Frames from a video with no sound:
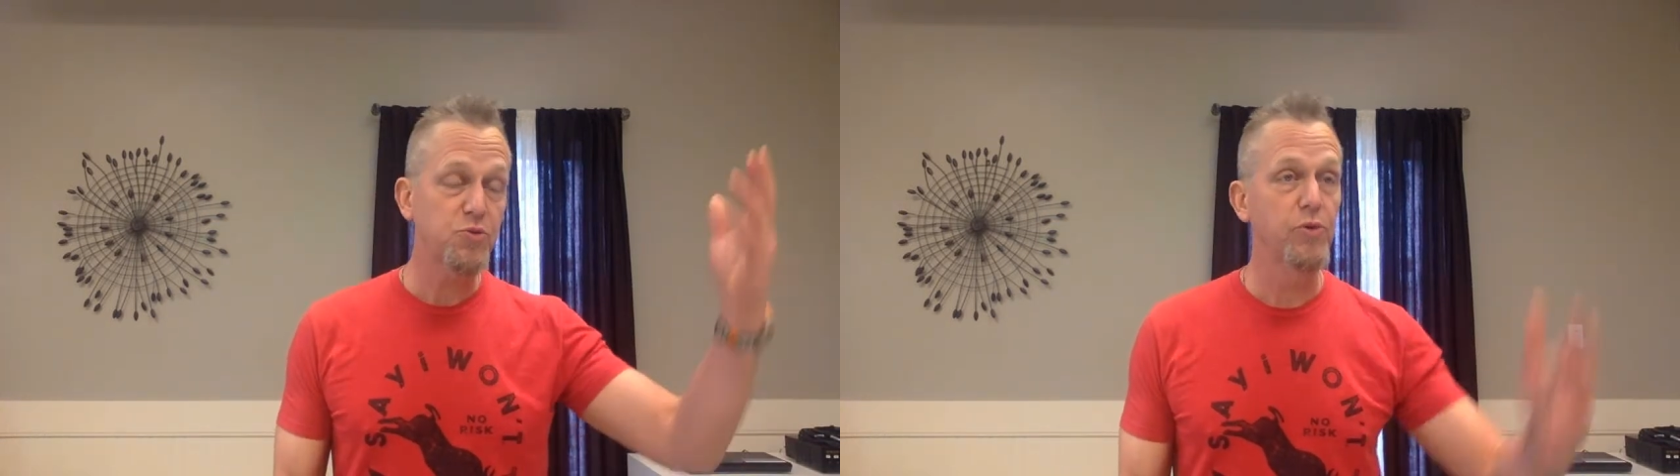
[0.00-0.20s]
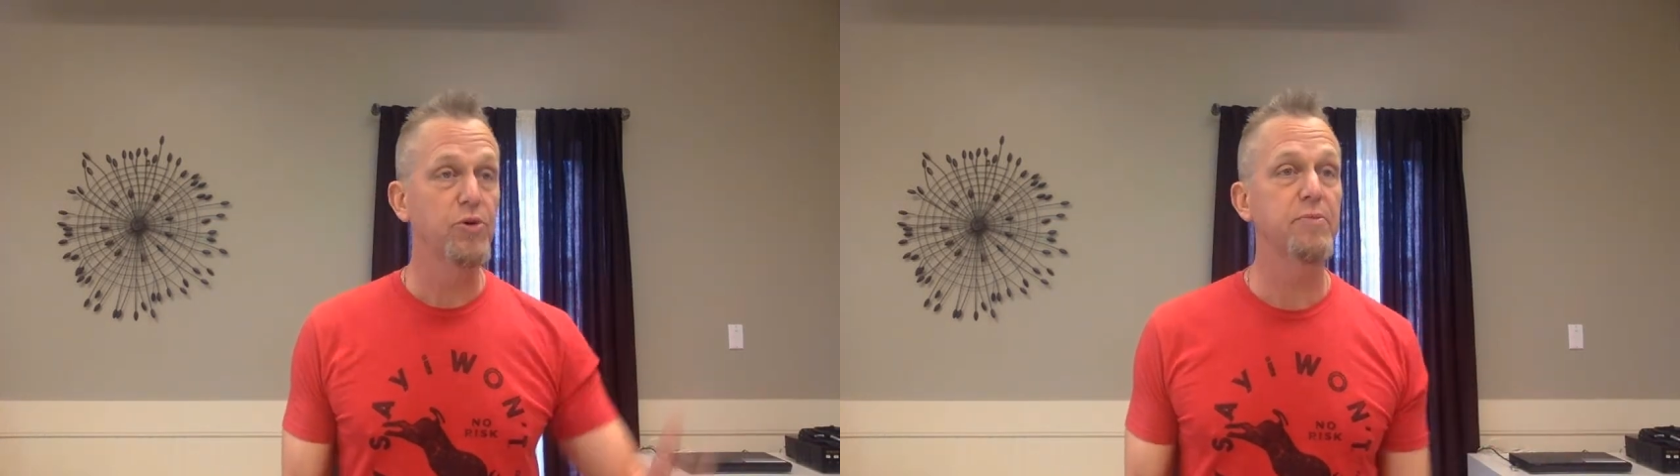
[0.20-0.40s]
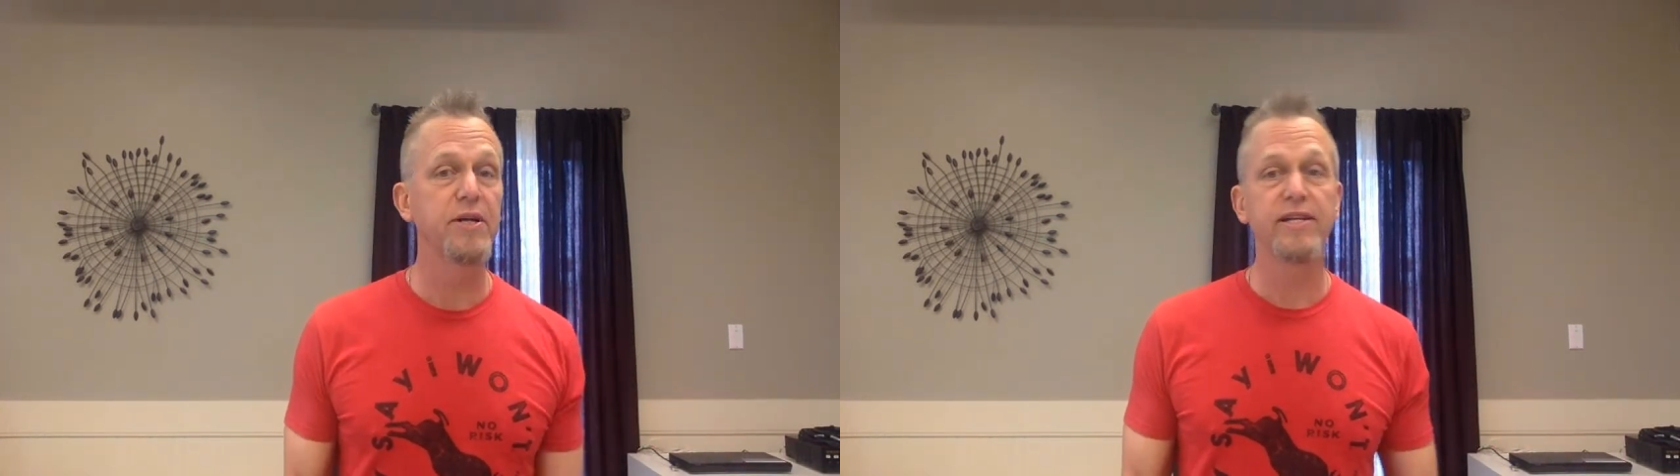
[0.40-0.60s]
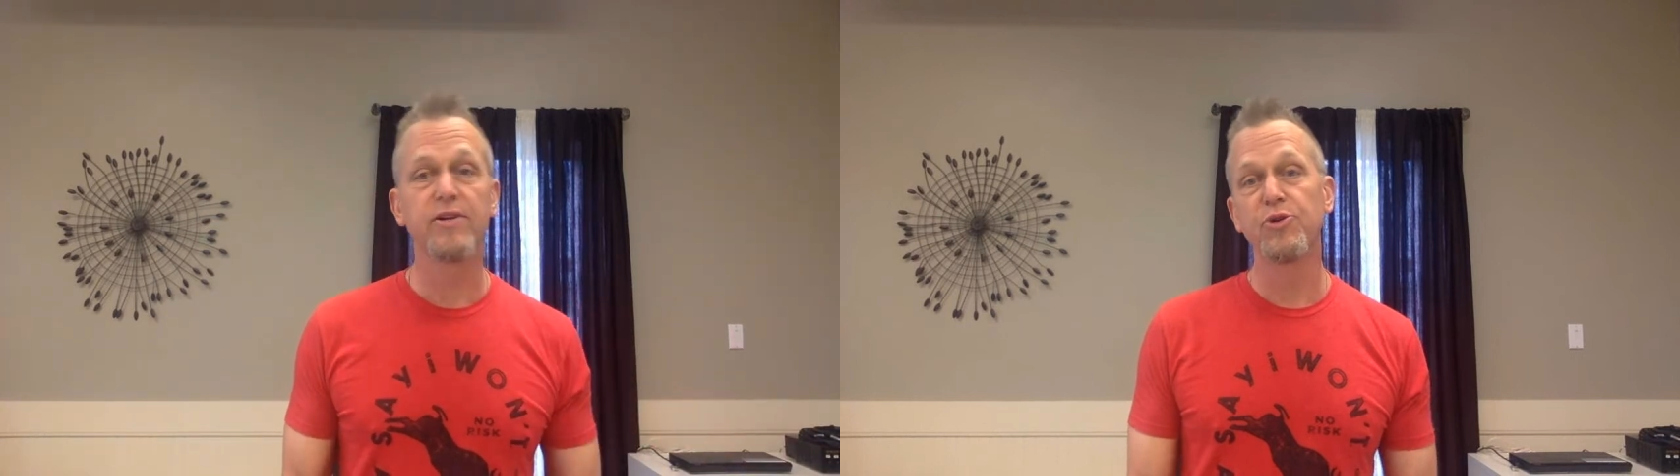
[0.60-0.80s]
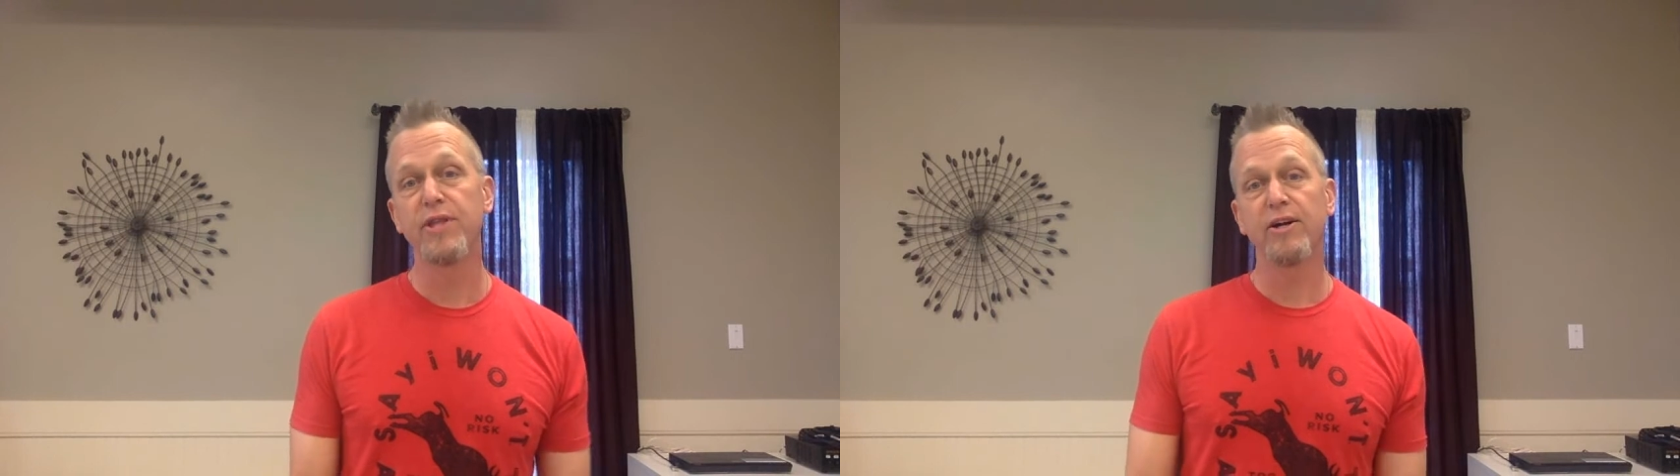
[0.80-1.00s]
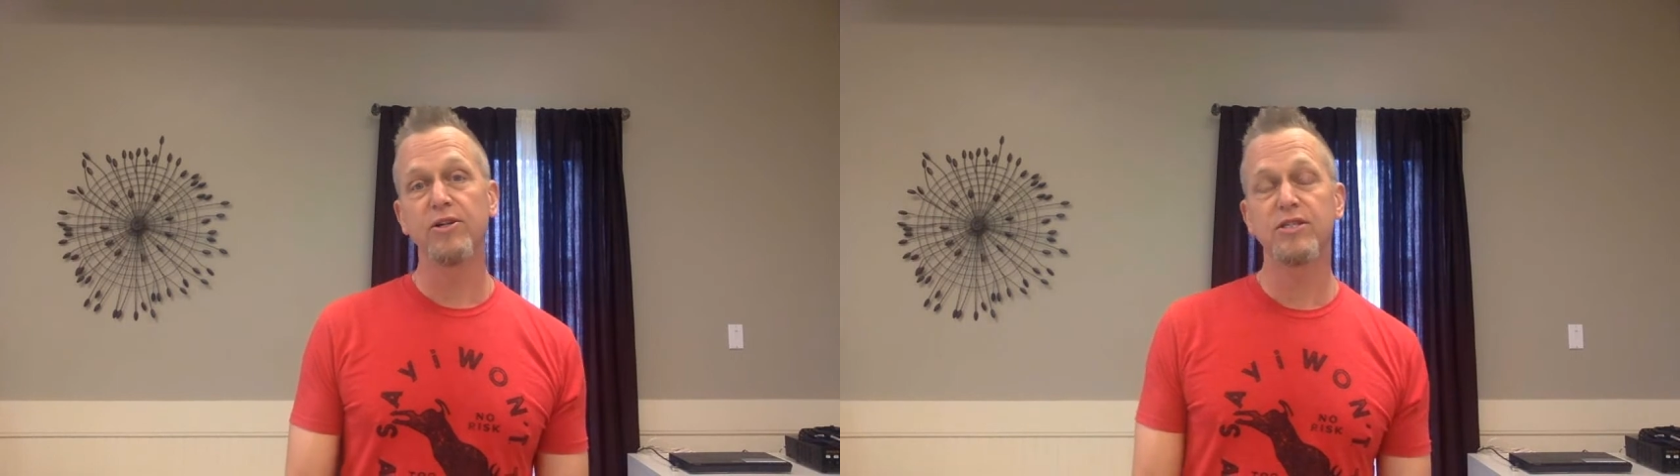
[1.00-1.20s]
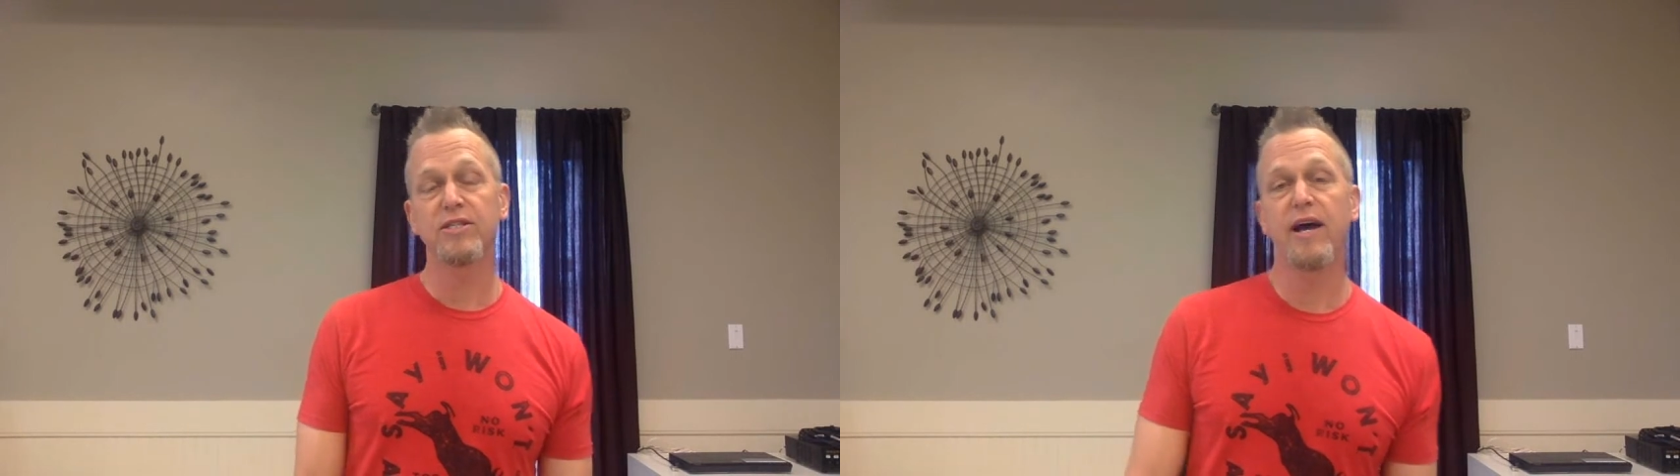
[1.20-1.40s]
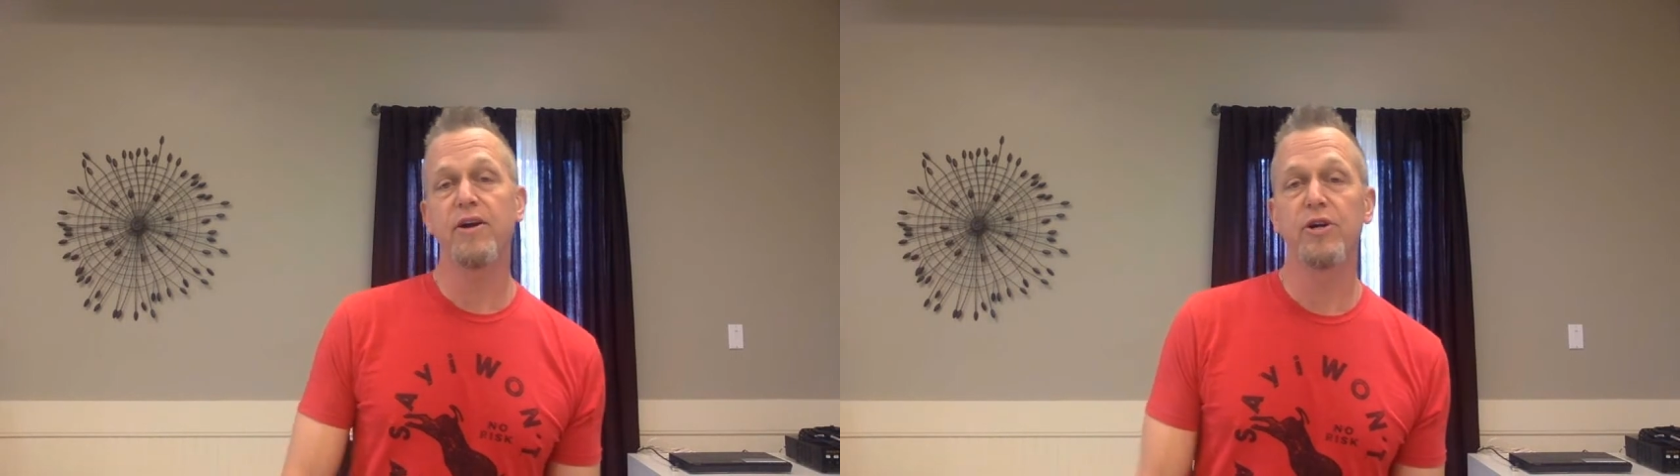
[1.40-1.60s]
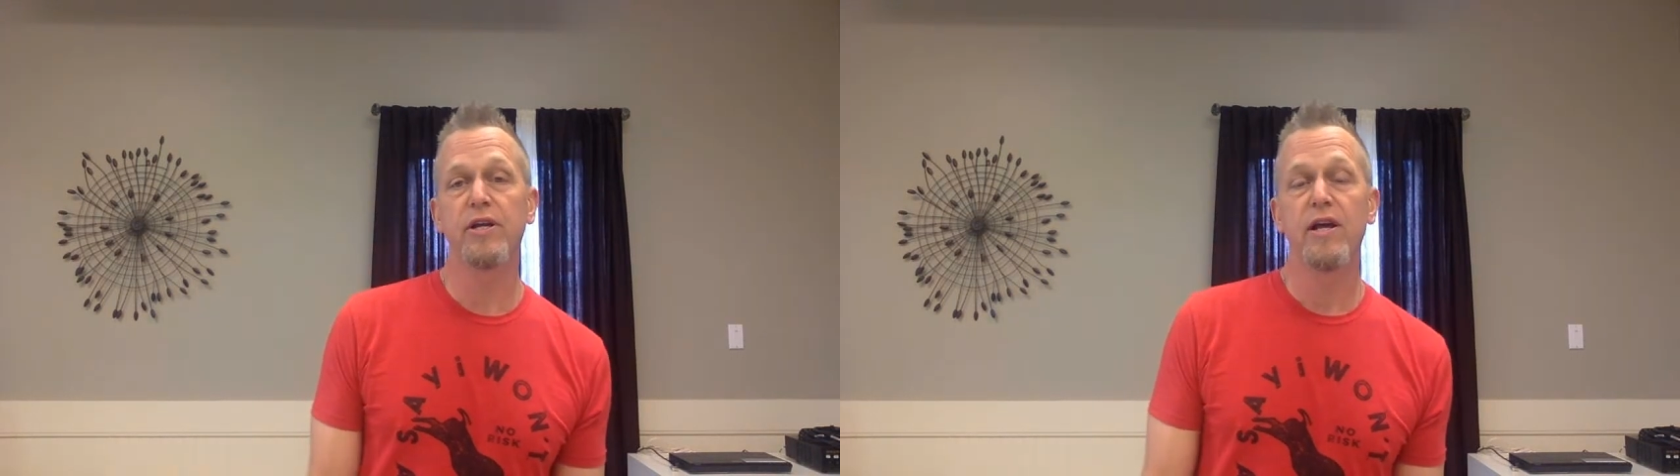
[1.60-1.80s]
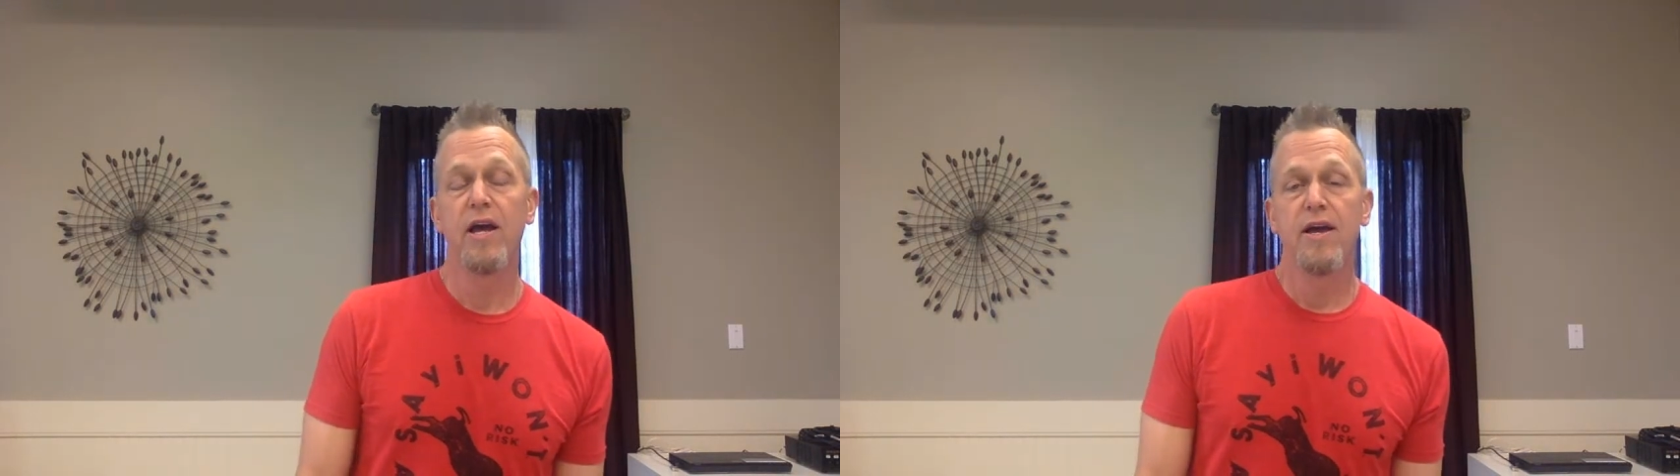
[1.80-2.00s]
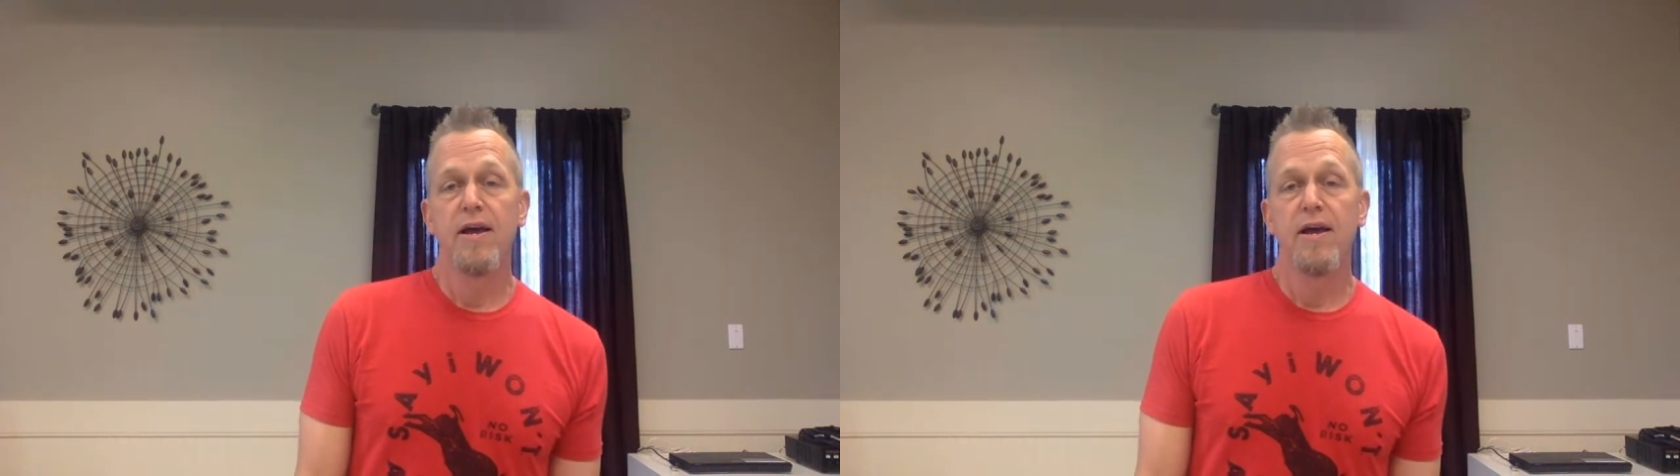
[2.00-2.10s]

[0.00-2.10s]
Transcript: We would have been done doing that on Saturday,